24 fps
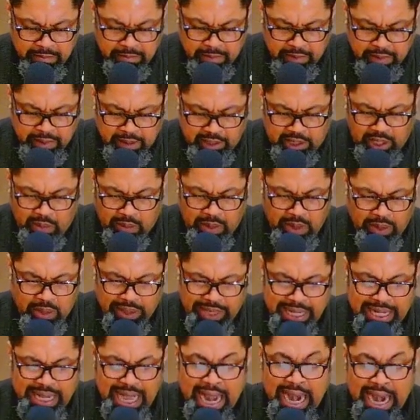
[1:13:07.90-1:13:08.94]
Someone who
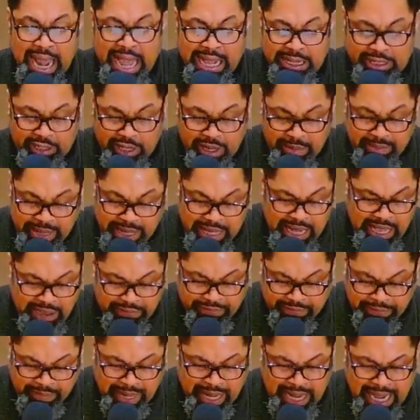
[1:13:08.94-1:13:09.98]
did not ask to be
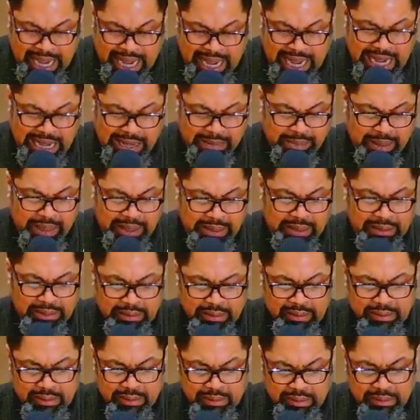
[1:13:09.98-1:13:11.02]
left behind, but
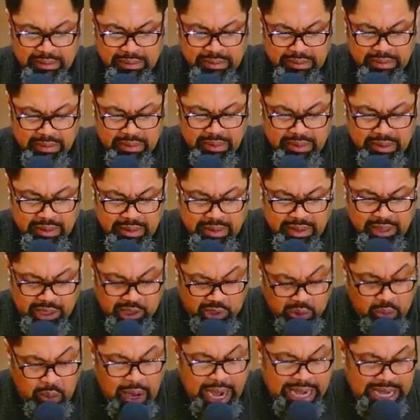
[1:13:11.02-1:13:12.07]

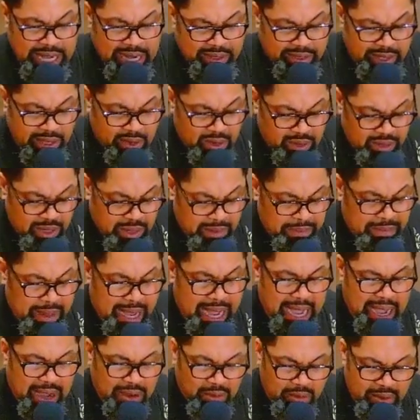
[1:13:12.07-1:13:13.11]
is waiting there on the
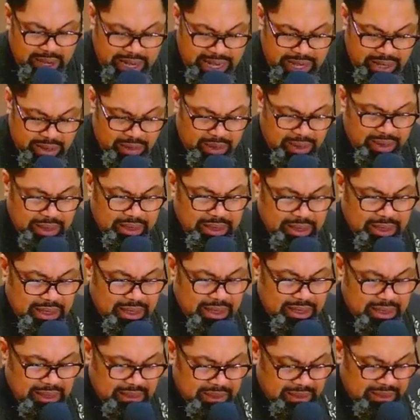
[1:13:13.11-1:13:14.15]
byway or
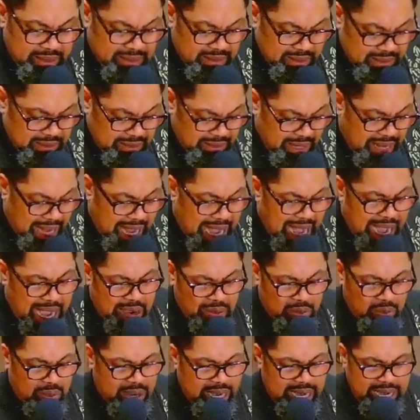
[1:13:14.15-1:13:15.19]
the
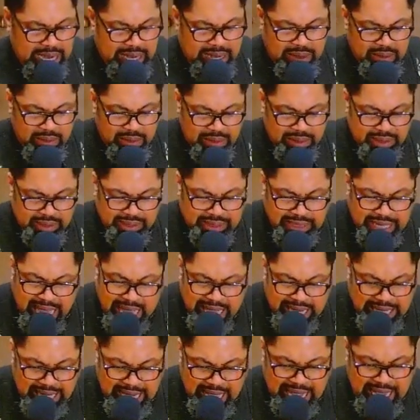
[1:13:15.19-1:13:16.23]
highway or the
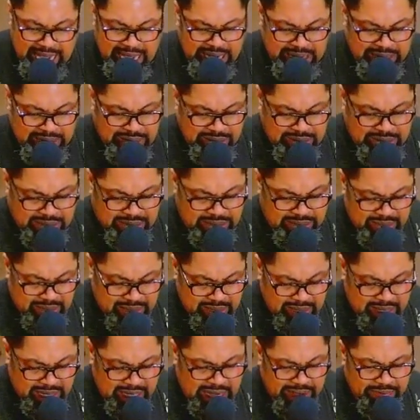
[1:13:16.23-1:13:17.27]
sidelines,
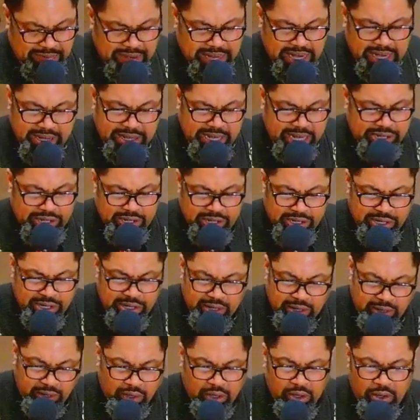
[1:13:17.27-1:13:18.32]
even the ditches and
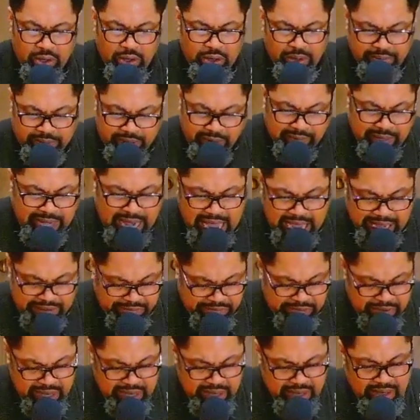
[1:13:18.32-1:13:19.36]
the curves of
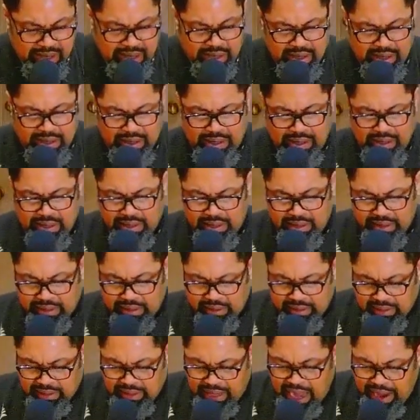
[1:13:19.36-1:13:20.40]
life,
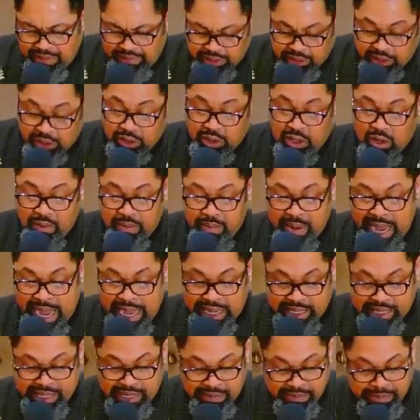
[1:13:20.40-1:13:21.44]
have us to go
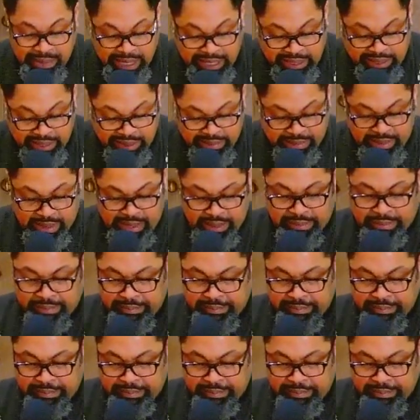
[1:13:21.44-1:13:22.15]
back and pick them up